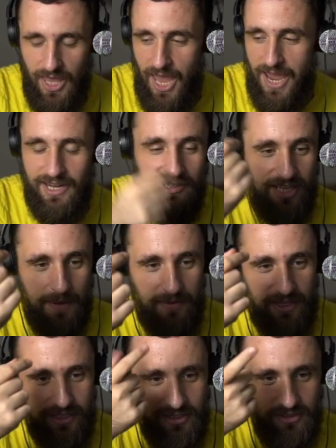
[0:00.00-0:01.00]
Anytime
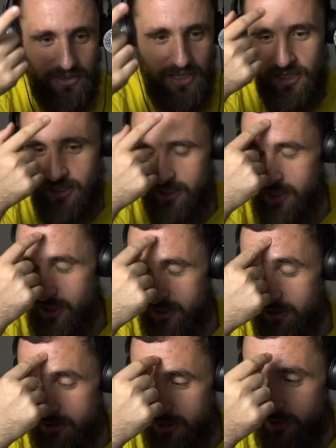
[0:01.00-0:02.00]
like you
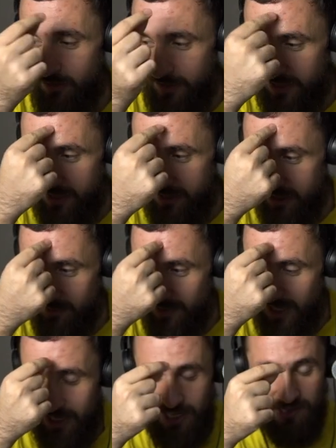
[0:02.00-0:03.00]
feel a little bit
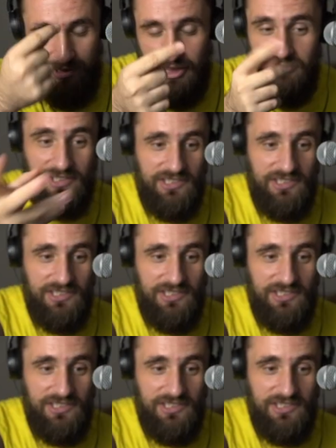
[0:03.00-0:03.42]
under the weather,